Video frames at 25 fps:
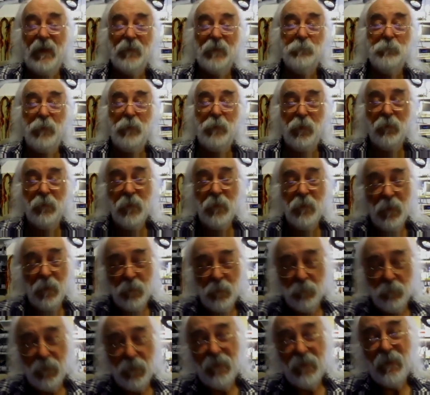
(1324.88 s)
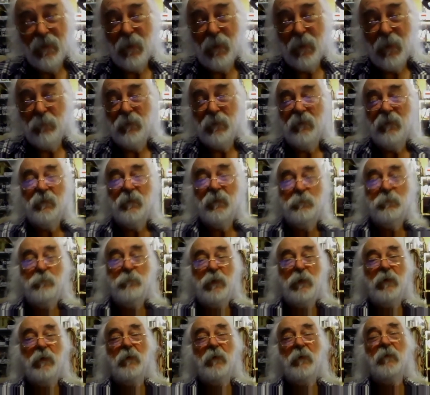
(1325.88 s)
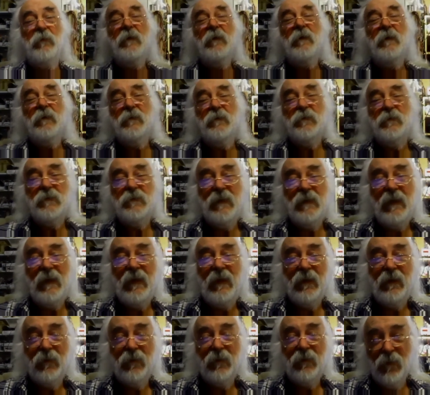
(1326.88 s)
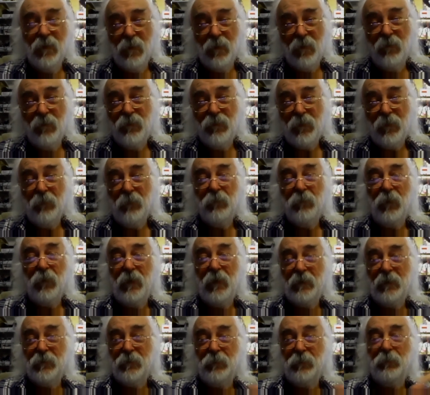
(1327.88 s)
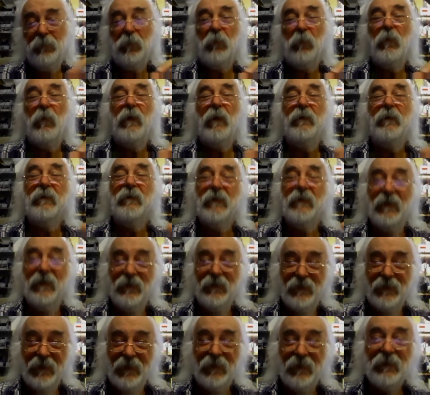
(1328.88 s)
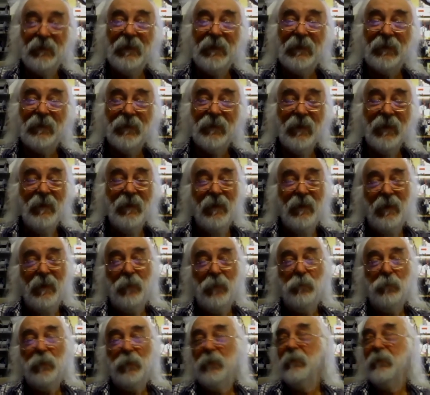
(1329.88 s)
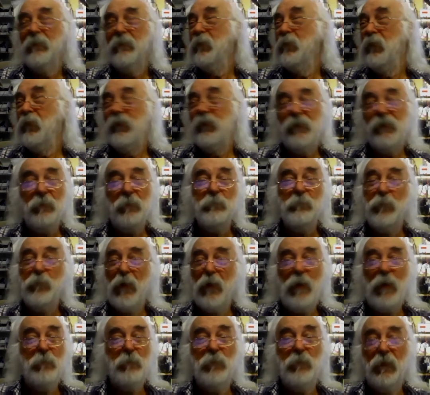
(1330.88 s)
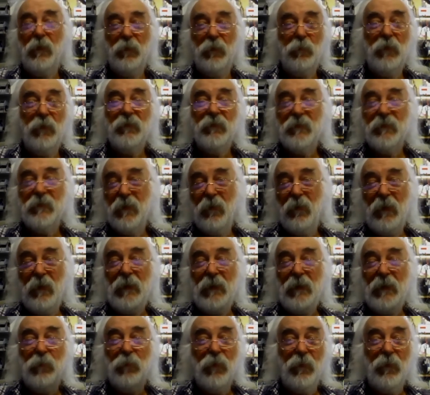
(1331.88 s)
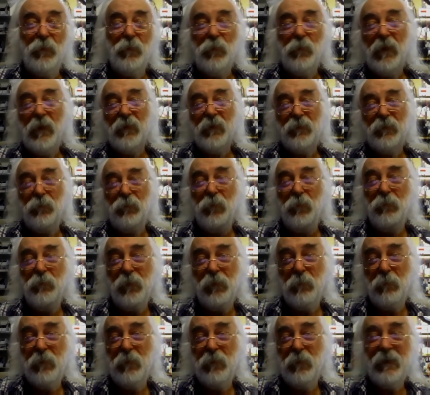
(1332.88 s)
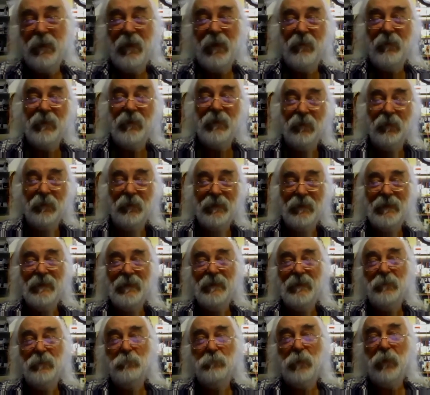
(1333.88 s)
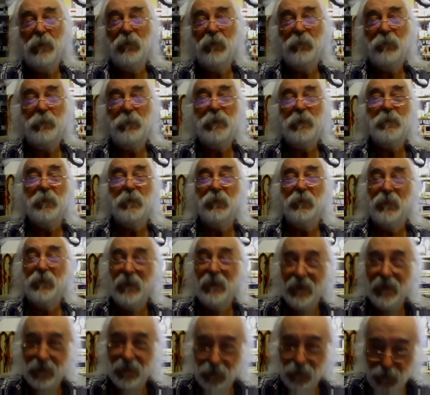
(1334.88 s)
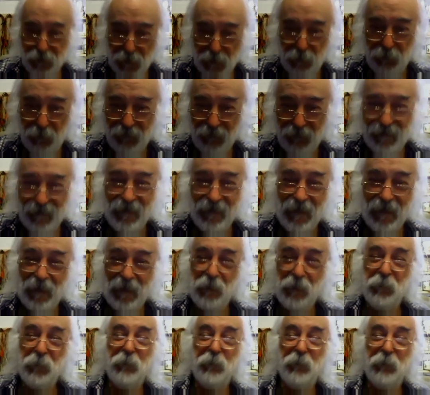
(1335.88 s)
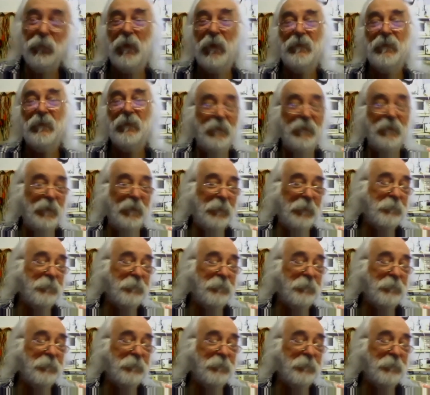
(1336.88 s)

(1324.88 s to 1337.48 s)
pair, but he kept a spare tank of sulfur hexafluoride in case they leaked. And whenever there was some problem on the West Coast, anywhere on the West with somebody having a leaky pair of speakers, Joe was the guy who would rescue them.